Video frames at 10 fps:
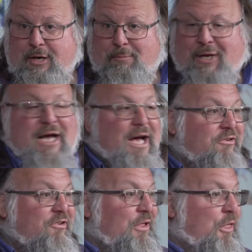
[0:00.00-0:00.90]
but I
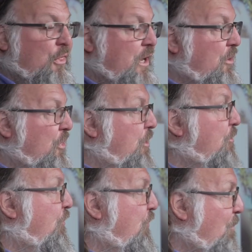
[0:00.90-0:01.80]
actually think
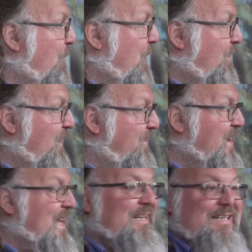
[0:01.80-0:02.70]
there's something that's
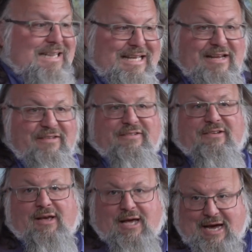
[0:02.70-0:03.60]
at
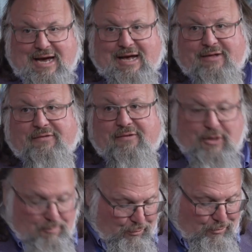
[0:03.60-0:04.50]
least as
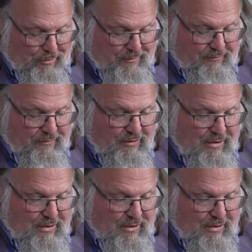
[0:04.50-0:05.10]
important.